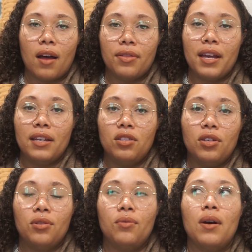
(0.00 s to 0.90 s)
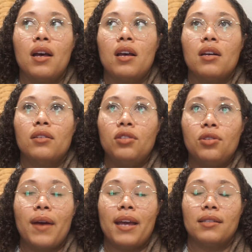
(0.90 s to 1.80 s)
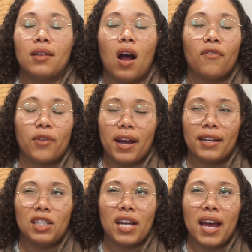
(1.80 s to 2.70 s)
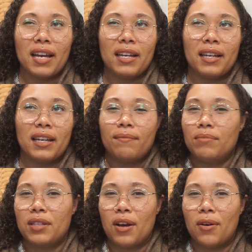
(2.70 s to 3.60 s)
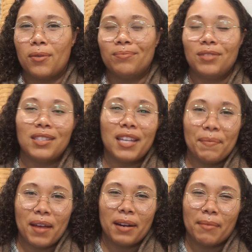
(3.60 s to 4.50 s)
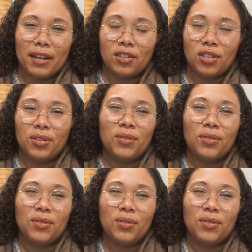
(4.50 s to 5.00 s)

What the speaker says: They do a soft credit check, so just keep that in mind too.